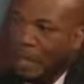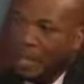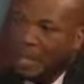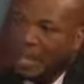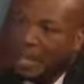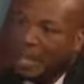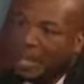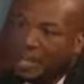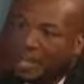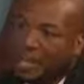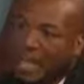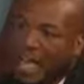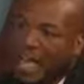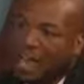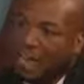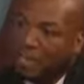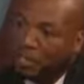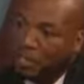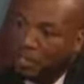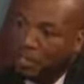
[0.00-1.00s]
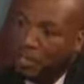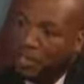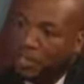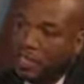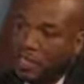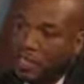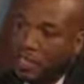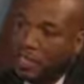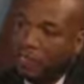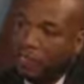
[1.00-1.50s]
and that
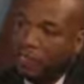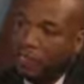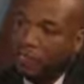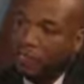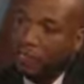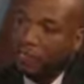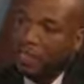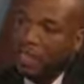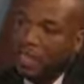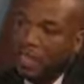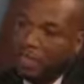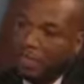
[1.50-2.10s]
literally comes from